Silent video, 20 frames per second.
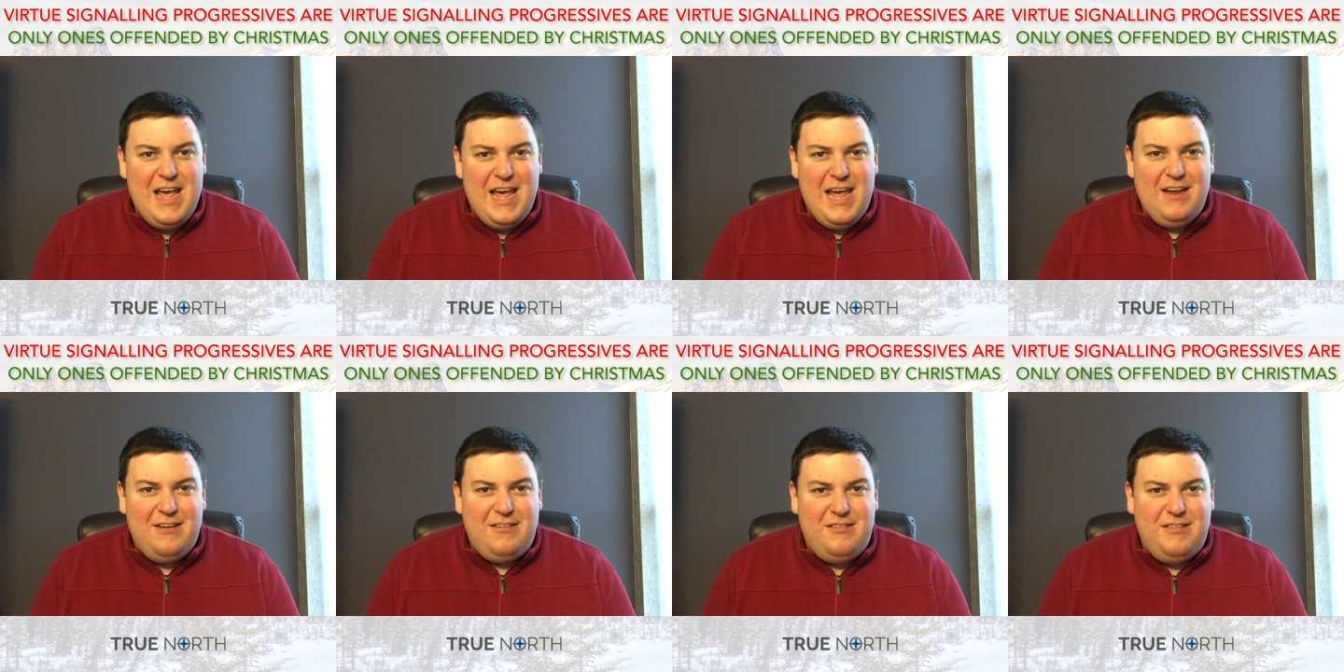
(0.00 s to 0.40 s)

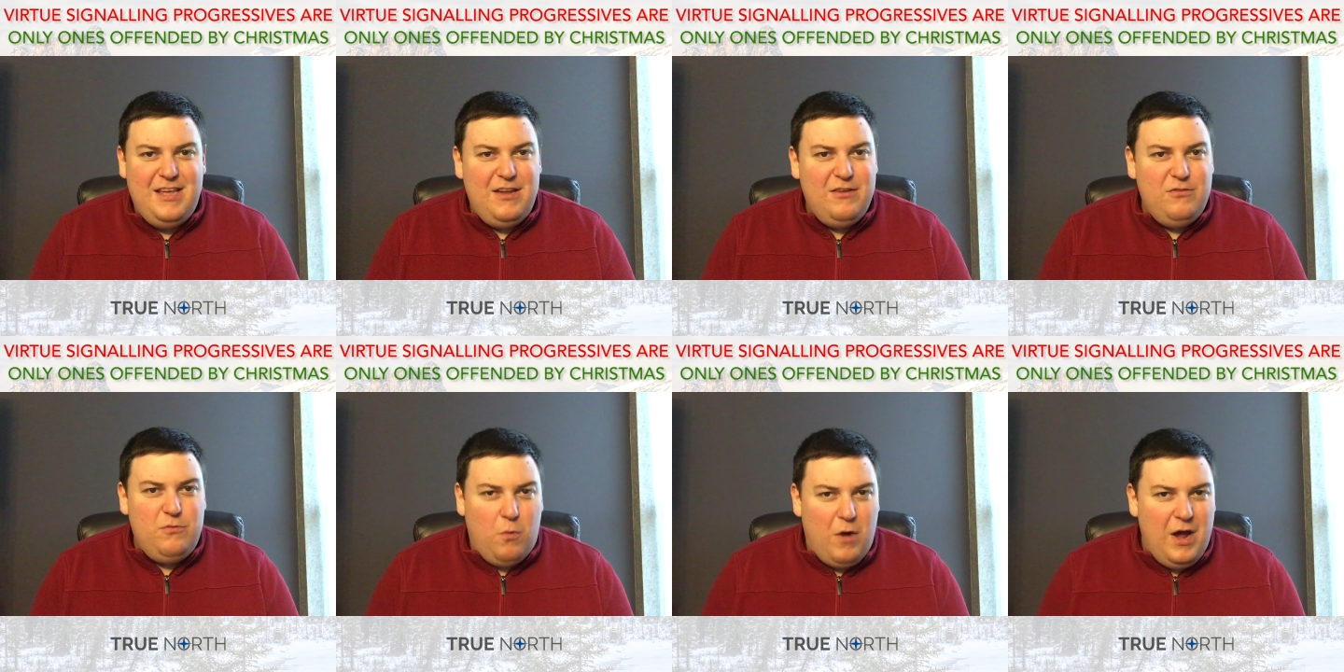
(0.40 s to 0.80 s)
It's
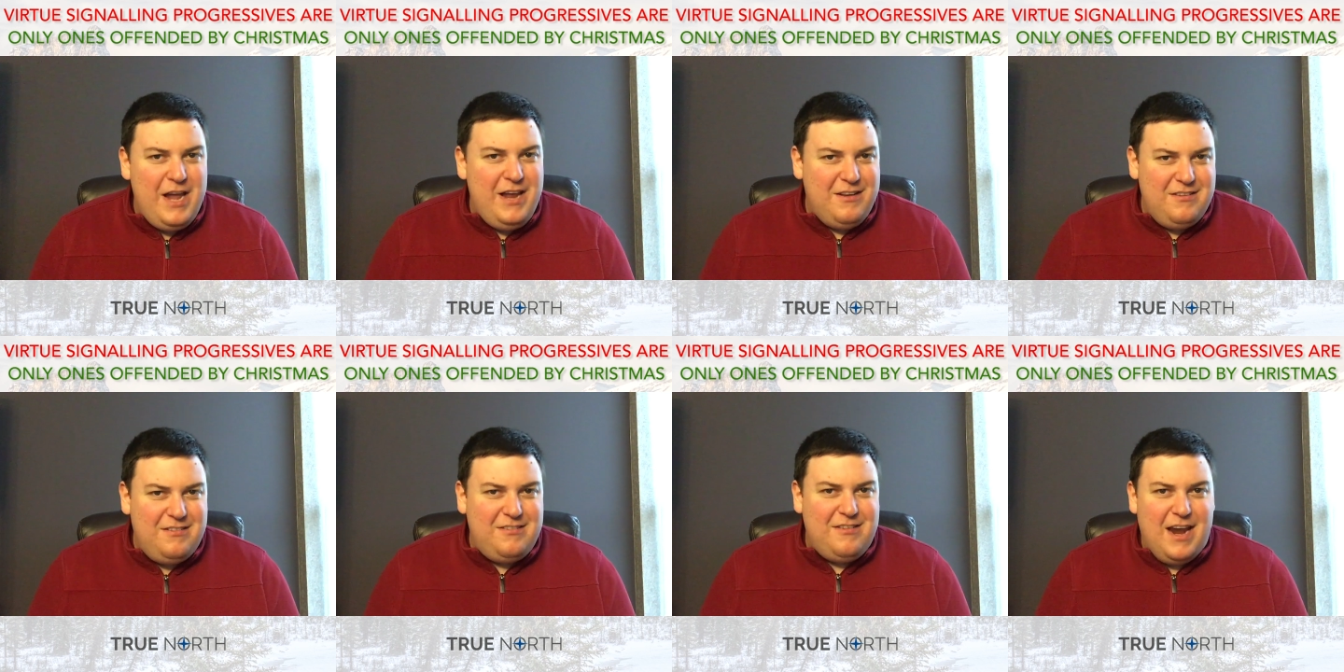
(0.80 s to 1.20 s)
these
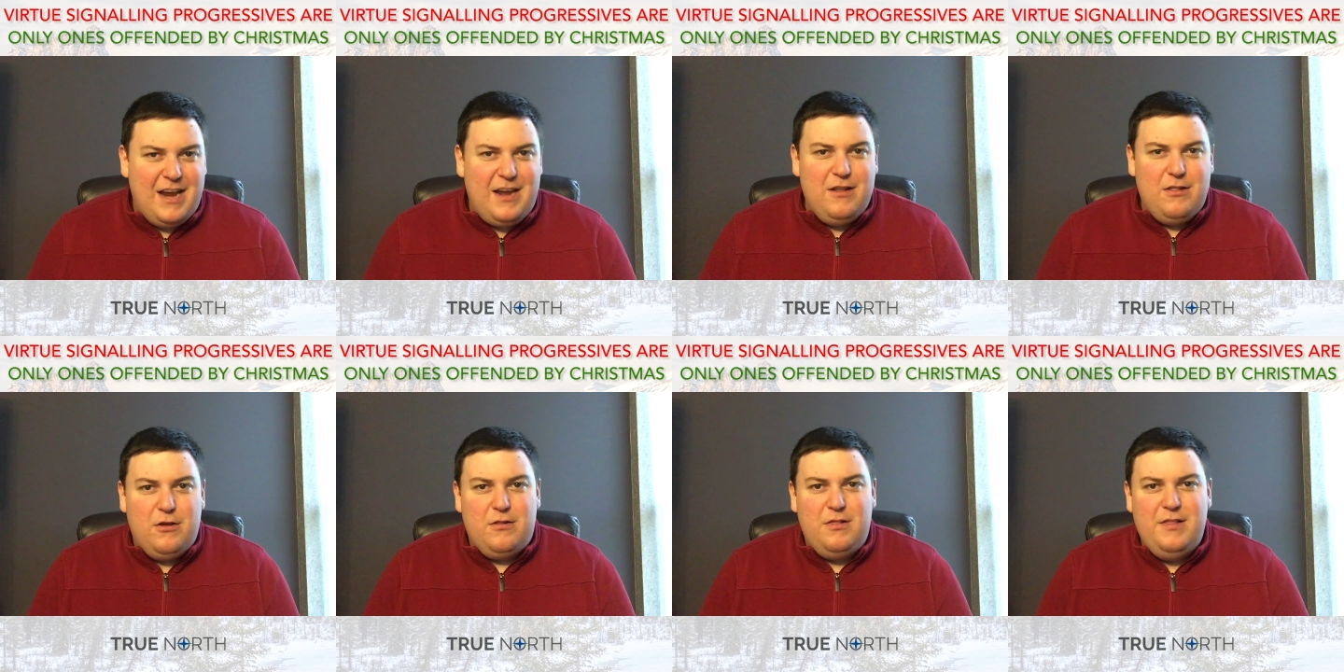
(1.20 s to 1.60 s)
white
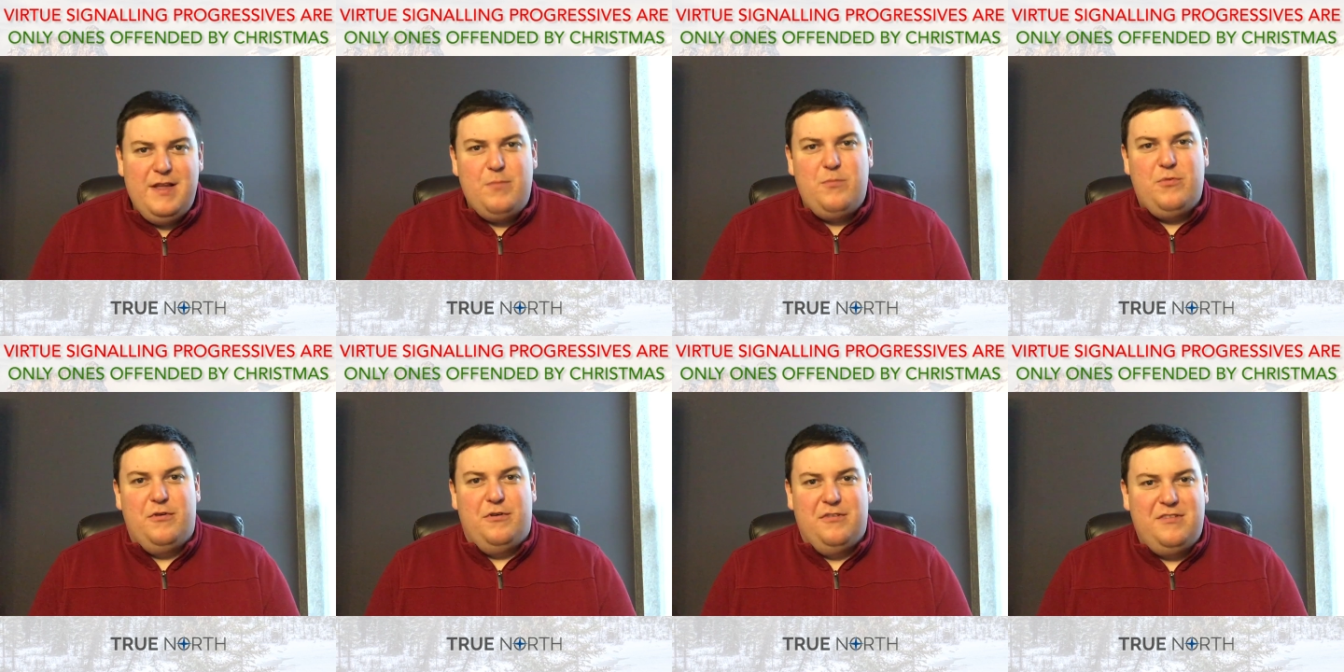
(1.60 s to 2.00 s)
secular
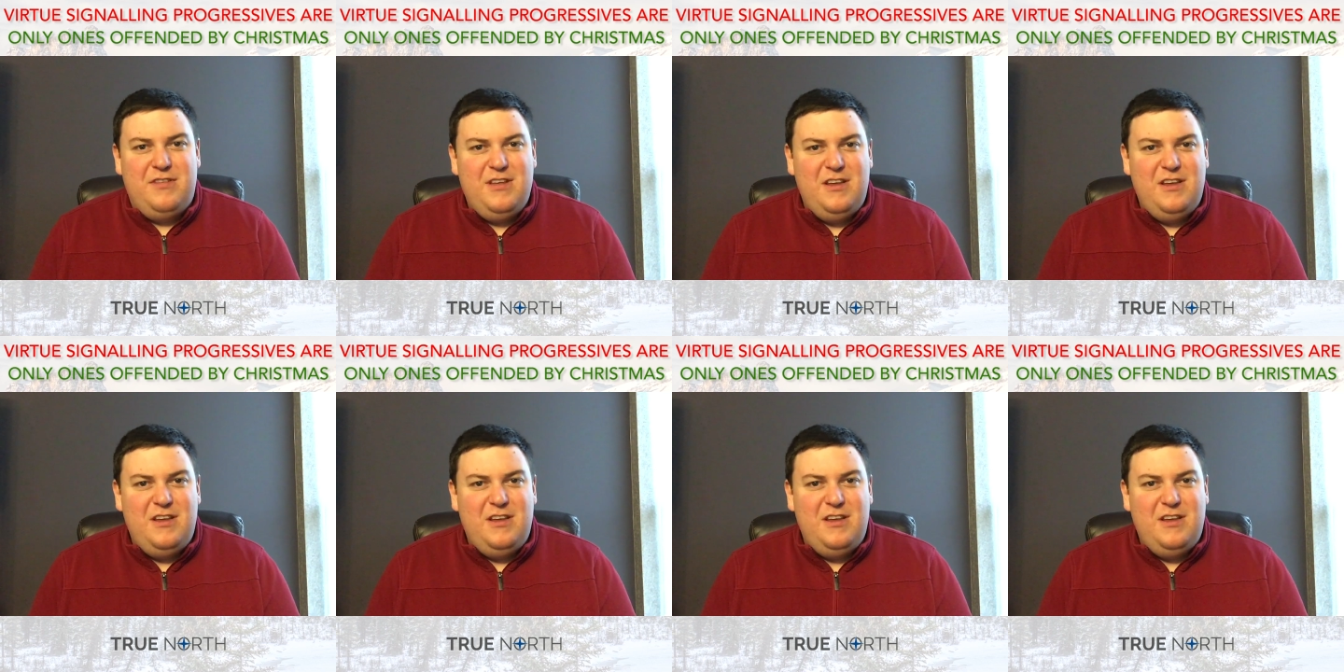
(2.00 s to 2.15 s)
liberals,